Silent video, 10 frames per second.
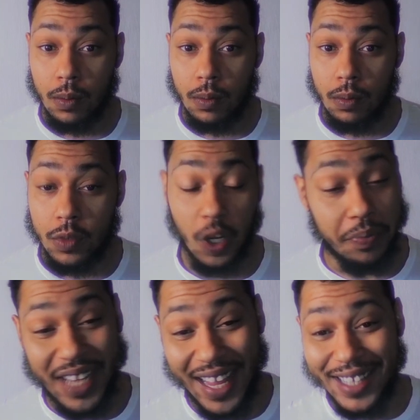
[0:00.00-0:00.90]
Some
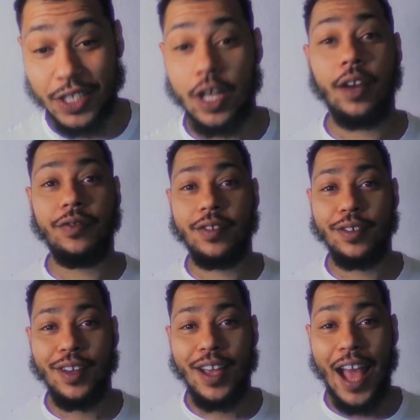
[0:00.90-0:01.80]
saying it's nerfed,
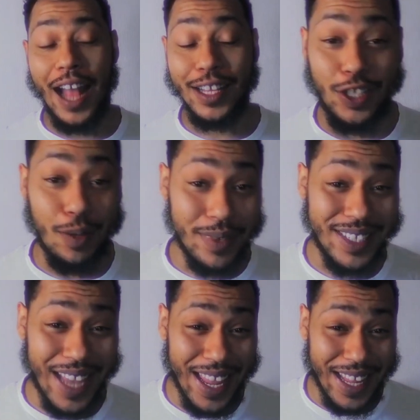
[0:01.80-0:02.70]
and some are
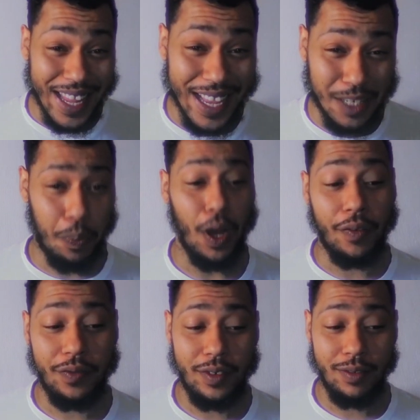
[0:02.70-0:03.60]
saying it's
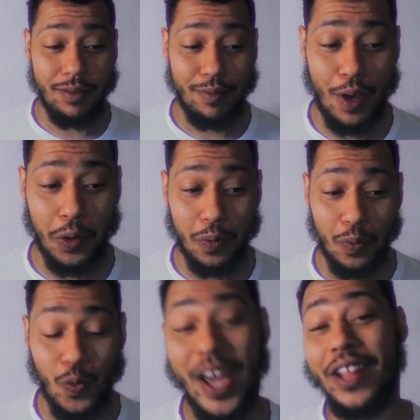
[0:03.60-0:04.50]
buffed. Well,
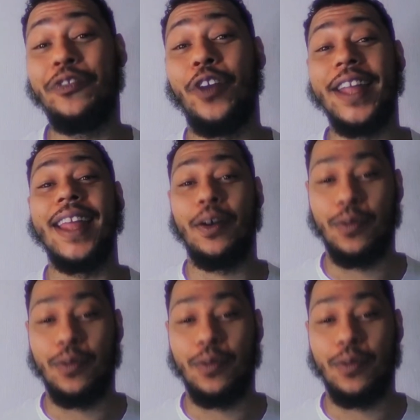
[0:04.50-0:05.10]
we're gonna find out.